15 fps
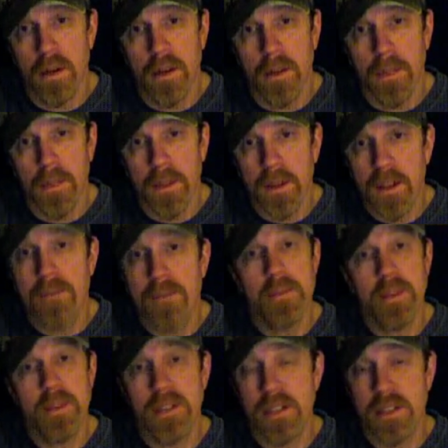you gave me
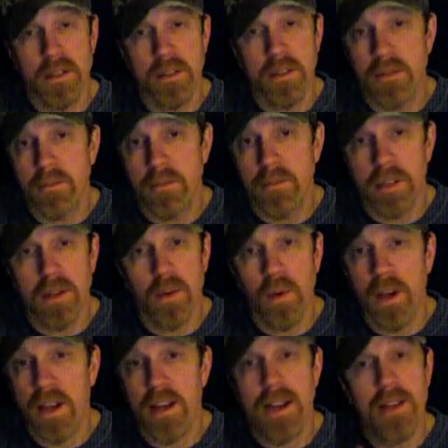my son in a
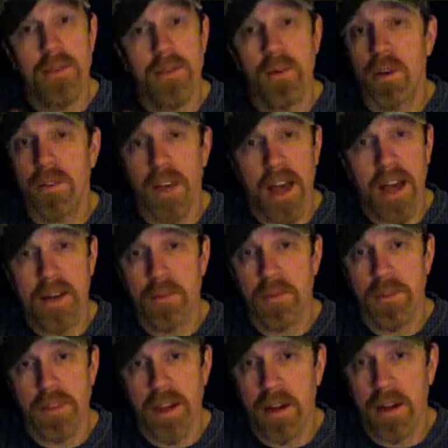way I never would have had him
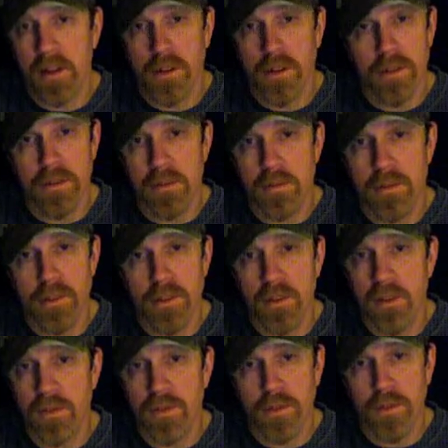without your your
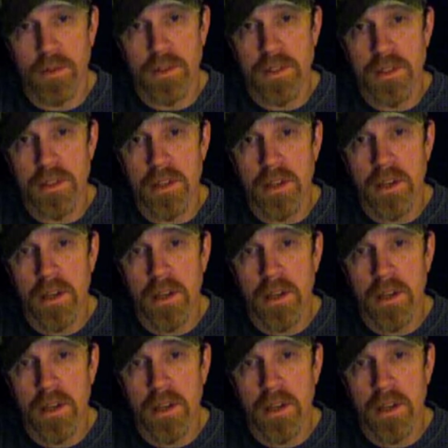influence.